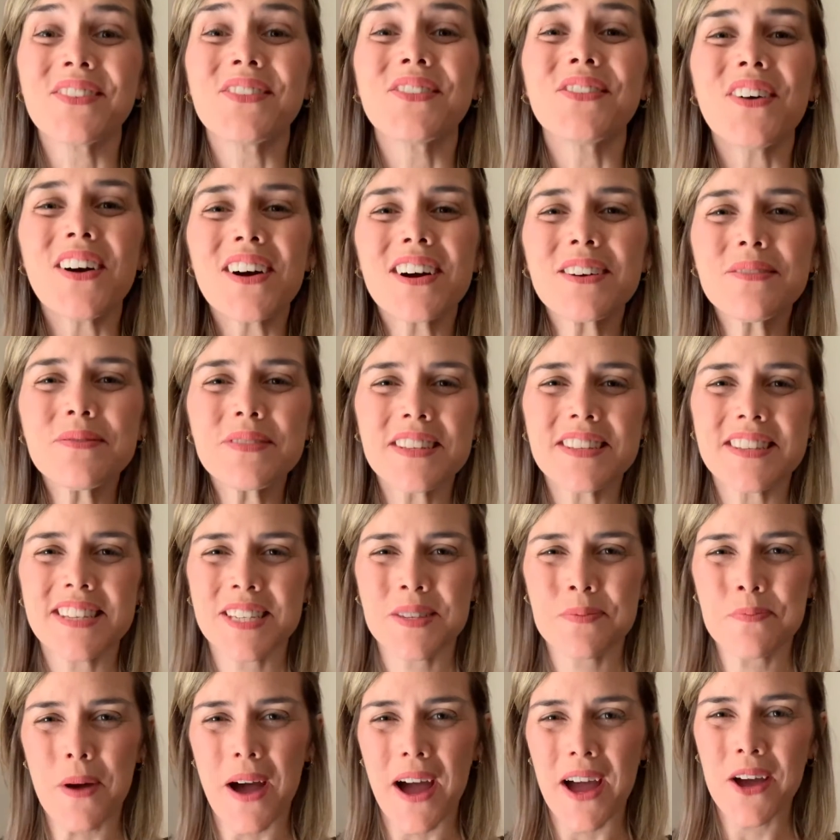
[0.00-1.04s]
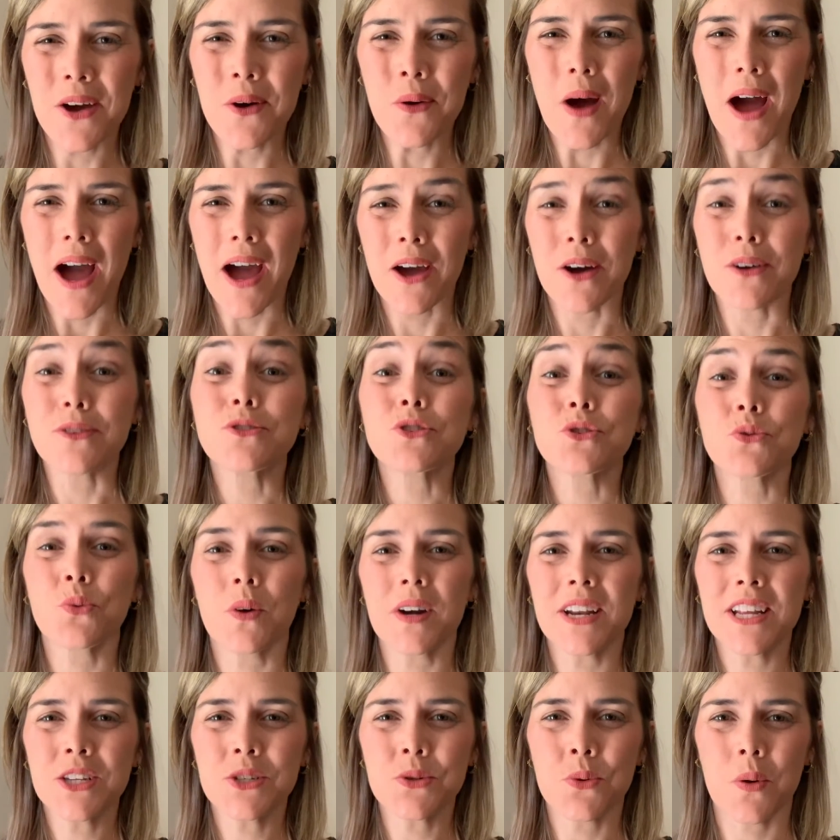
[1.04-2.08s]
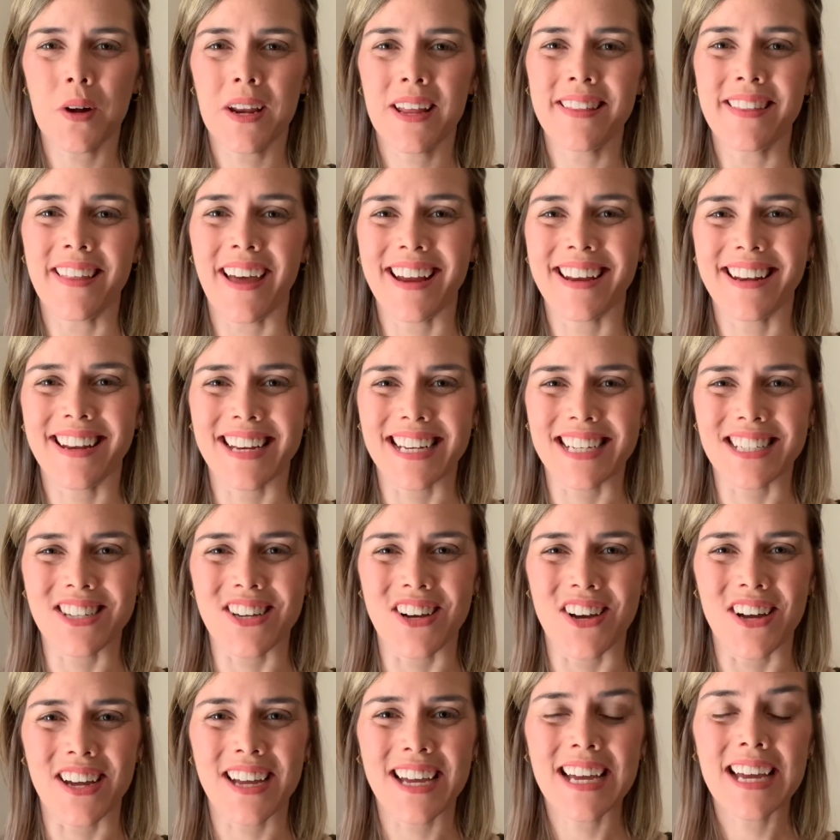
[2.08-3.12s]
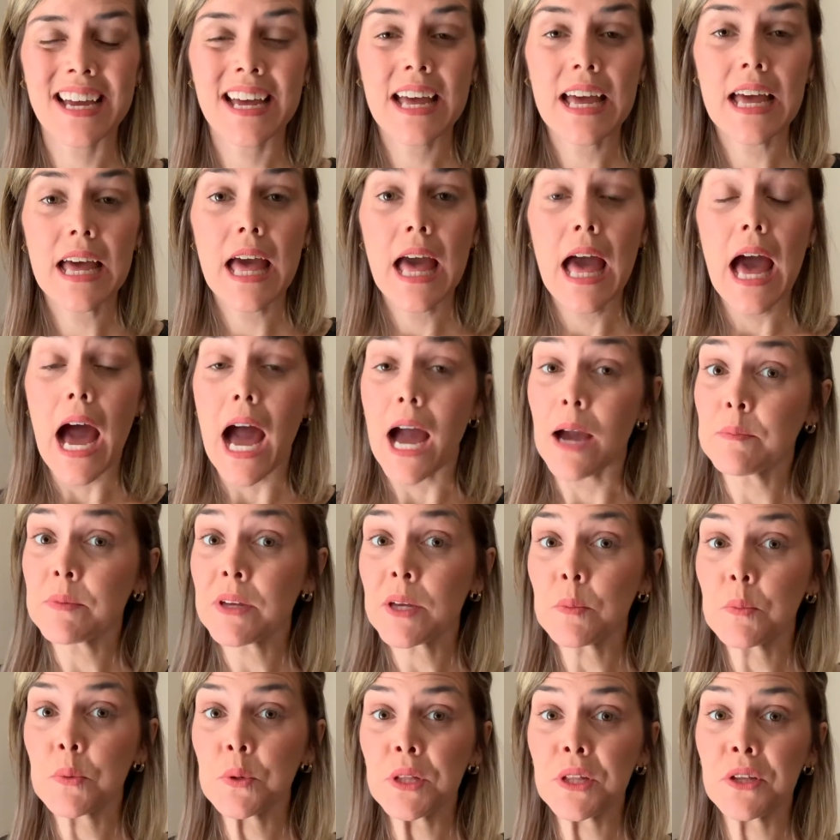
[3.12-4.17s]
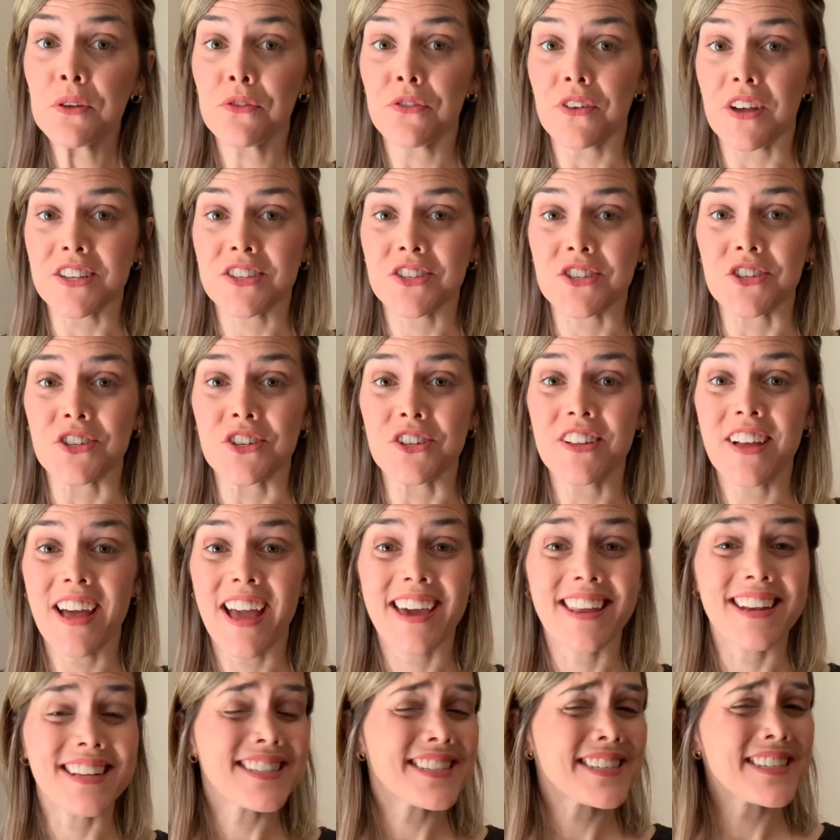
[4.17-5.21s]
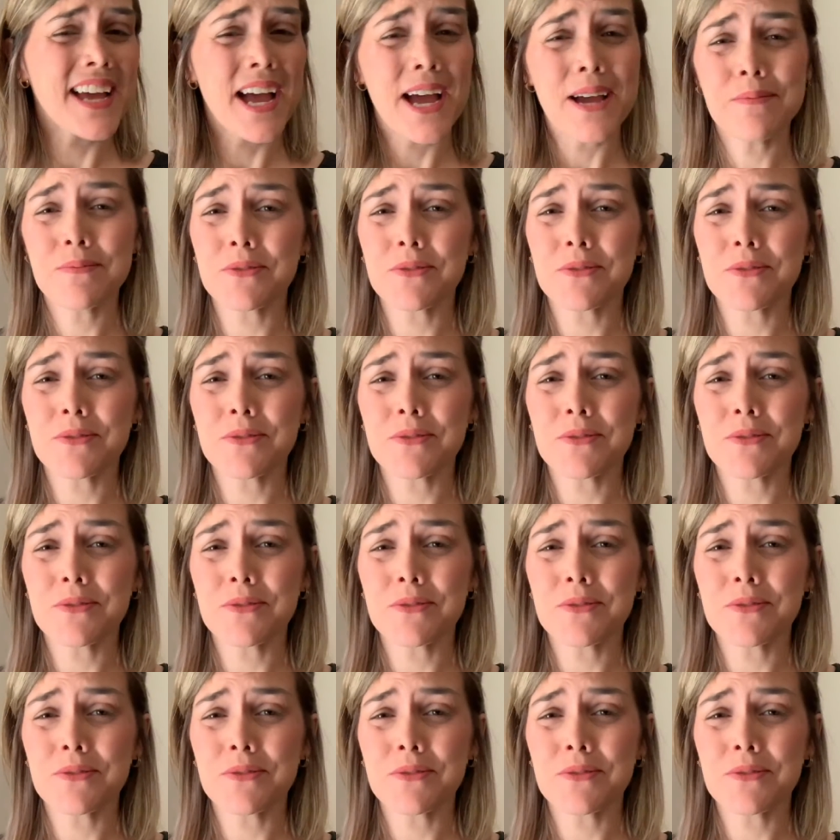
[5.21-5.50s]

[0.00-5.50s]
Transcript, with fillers: welcome to this PyOhio 2020 Lightning Talk. I'm Kimberly Fessel, and it's time